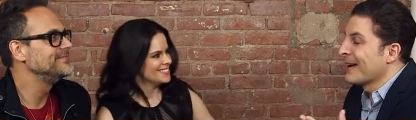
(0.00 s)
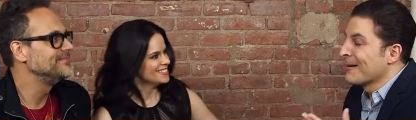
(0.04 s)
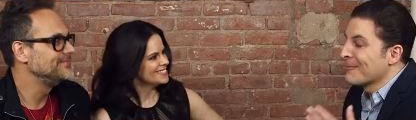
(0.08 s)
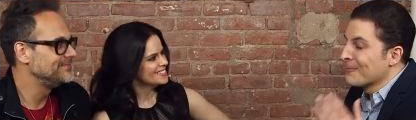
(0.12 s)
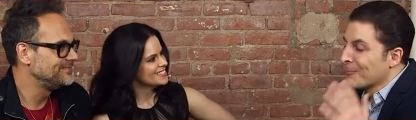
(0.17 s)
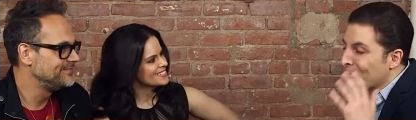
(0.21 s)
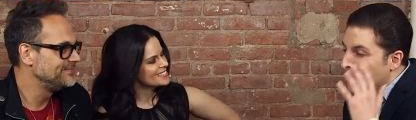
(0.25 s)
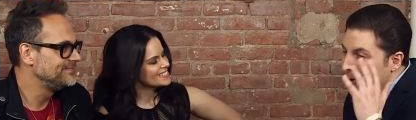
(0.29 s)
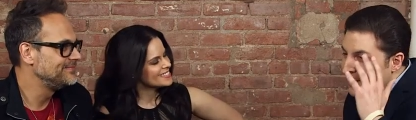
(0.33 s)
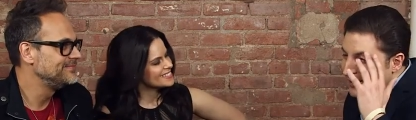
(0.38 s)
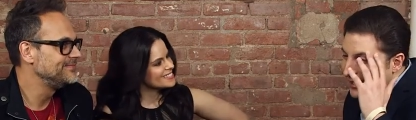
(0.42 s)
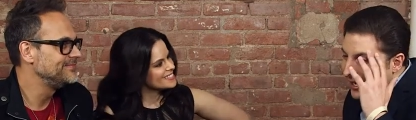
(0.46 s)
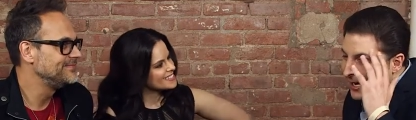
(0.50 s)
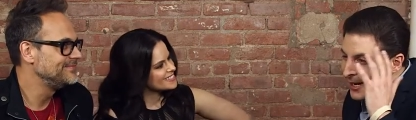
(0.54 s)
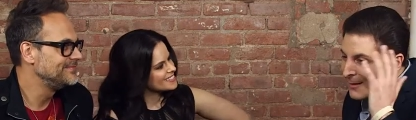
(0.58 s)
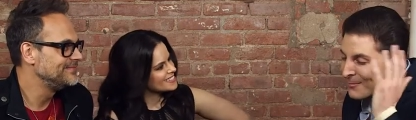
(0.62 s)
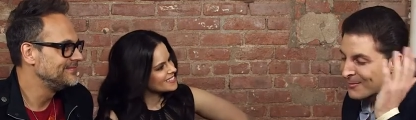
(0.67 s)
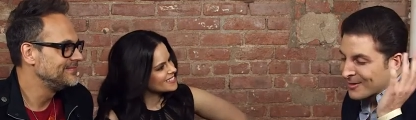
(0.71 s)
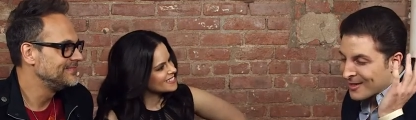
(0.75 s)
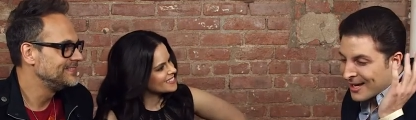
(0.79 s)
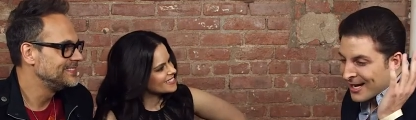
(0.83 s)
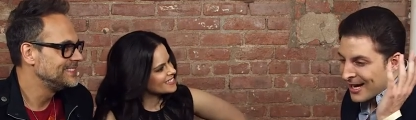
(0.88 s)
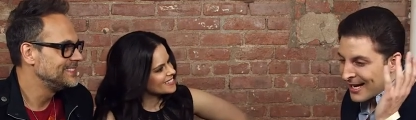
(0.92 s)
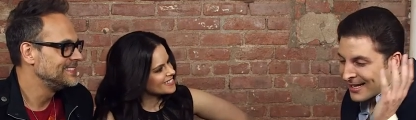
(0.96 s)
Speaker 1: more
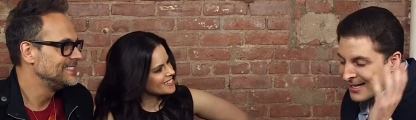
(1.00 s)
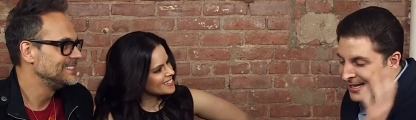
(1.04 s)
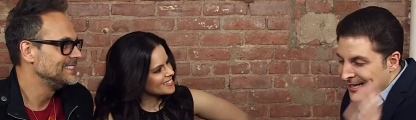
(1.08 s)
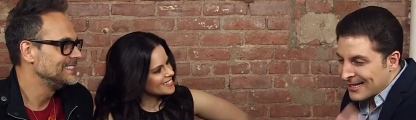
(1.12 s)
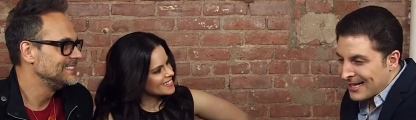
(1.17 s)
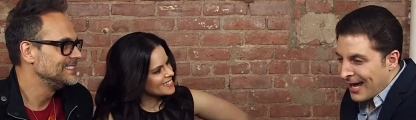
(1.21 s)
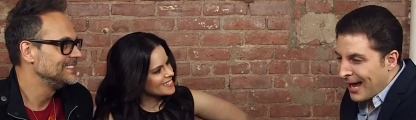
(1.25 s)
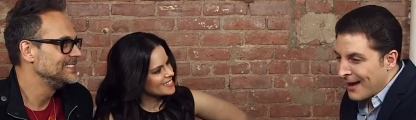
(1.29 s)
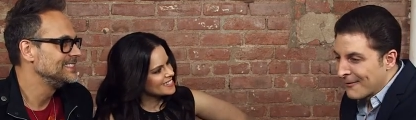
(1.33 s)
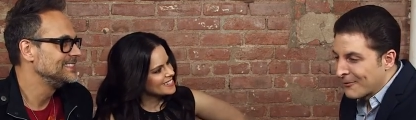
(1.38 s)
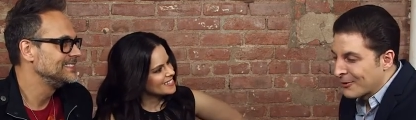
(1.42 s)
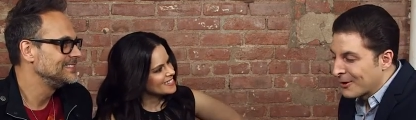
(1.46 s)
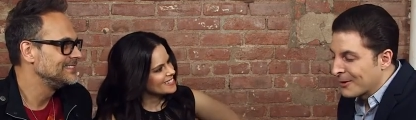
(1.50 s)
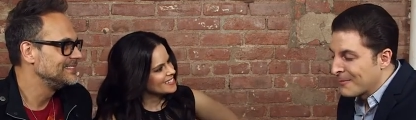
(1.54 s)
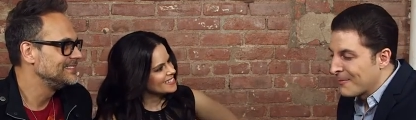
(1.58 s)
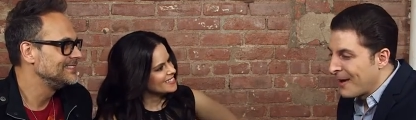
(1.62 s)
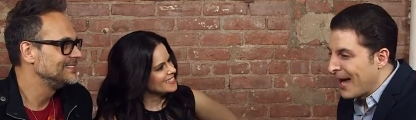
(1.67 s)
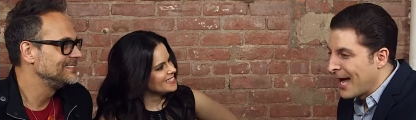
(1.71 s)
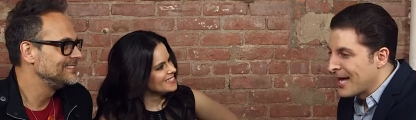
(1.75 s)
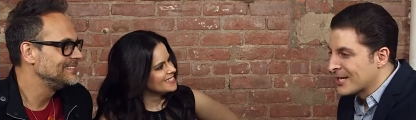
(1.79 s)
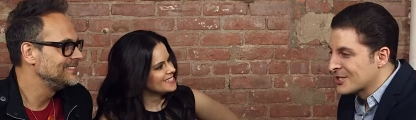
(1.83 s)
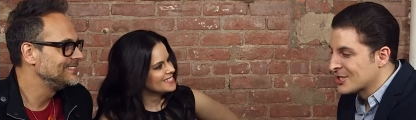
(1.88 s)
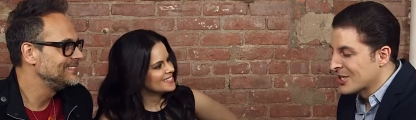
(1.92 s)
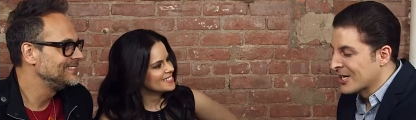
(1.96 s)
times than I can ever
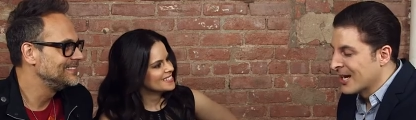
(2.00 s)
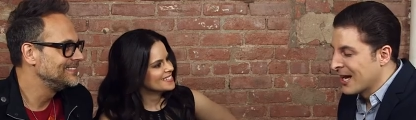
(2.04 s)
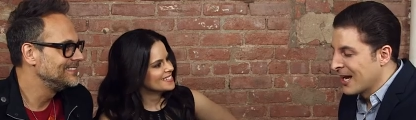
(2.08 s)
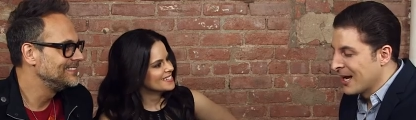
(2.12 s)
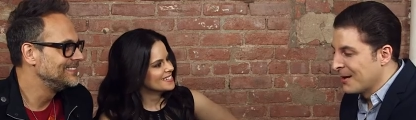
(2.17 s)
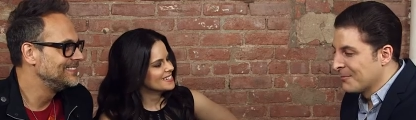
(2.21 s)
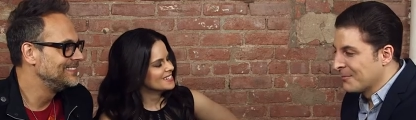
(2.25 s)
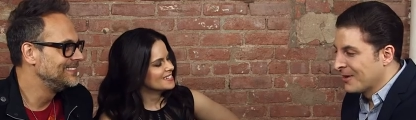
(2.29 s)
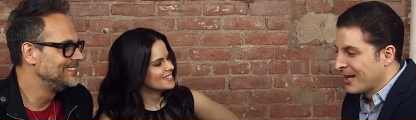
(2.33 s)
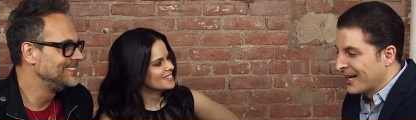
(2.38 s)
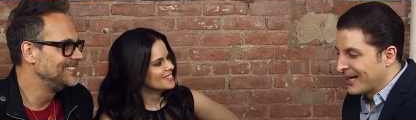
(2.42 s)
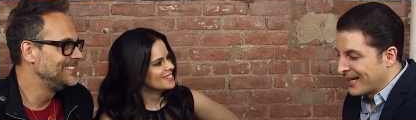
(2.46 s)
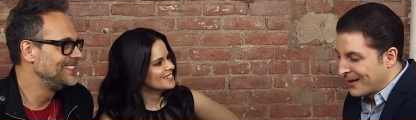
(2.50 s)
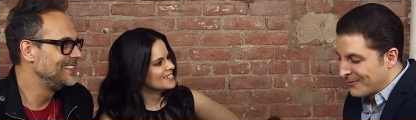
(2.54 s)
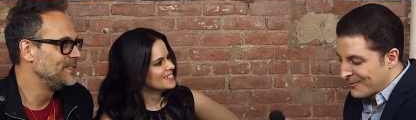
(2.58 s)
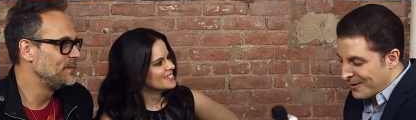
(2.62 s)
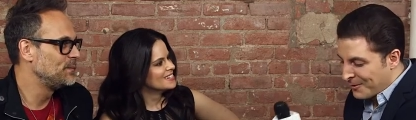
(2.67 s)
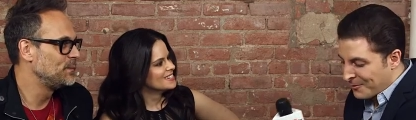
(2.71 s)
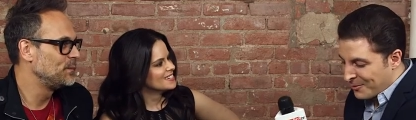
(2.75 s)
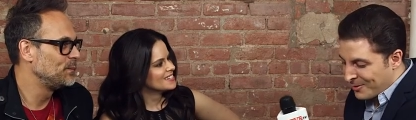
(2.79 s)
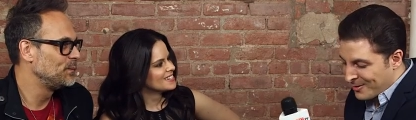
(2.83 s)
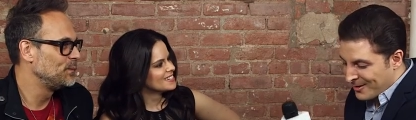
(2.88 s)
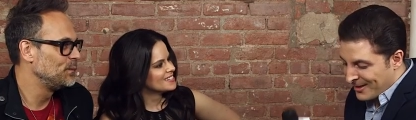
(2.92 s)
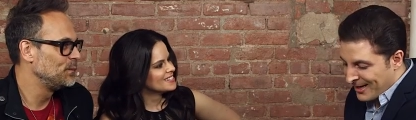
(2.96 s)
imagine, and I'm like,
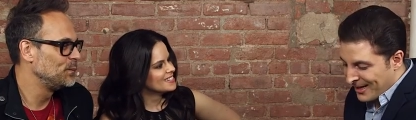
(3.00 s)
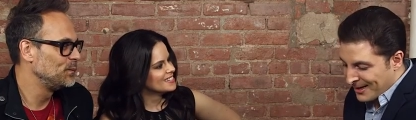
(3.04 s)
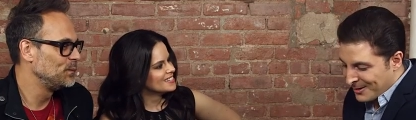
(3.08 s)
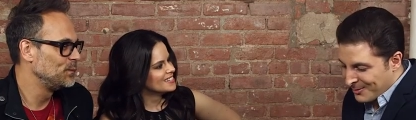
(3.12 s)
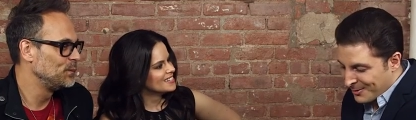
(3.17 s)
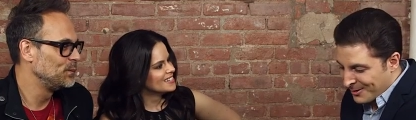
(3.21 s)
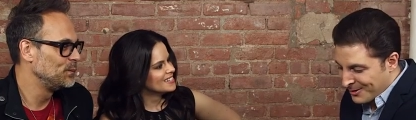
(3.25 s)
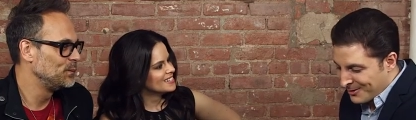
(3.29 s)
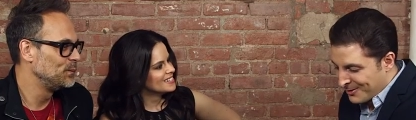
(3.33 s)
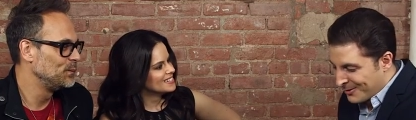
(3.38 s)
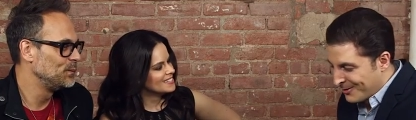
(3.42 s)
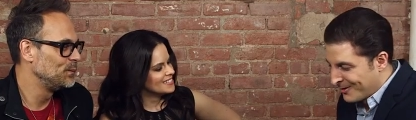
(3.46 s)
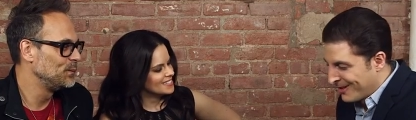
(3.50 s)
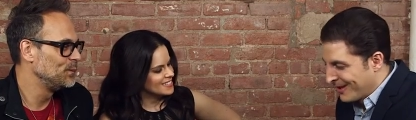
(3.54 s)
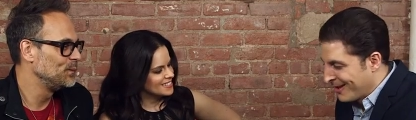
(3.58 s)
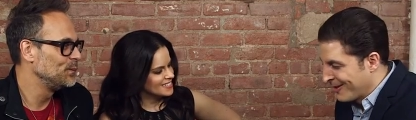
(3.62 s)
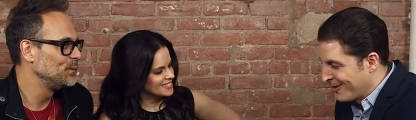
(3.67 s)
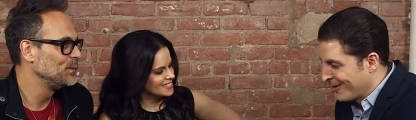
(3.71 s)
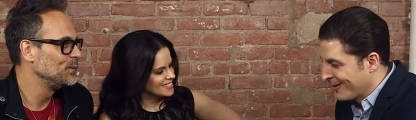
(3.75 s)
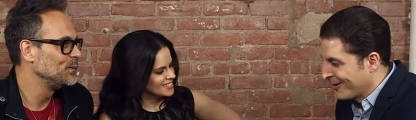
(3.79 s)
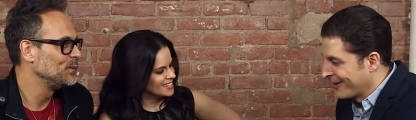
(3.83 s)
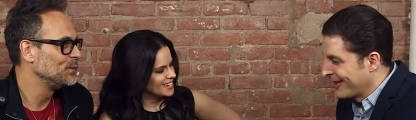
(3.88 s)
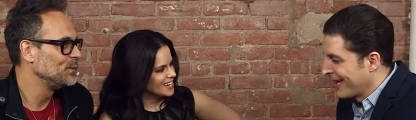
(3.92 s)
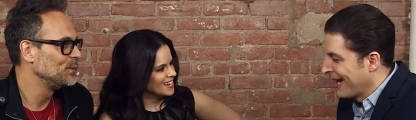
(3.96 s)
I've never seen anyone do
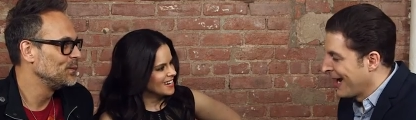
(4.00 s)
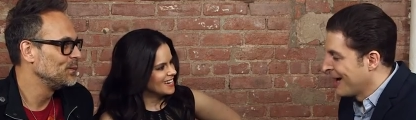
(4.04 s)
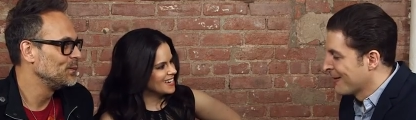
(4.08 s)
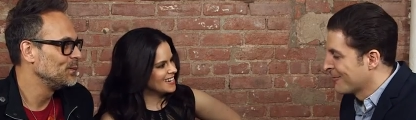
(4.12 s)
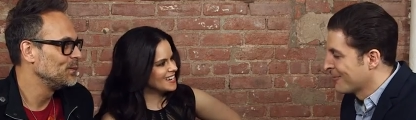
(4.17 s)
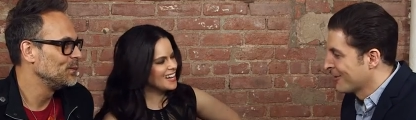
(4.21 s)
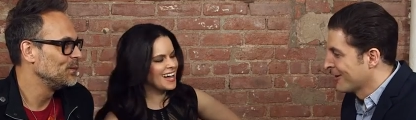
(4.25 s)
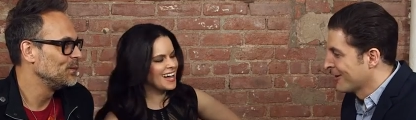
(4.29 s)
this on camera.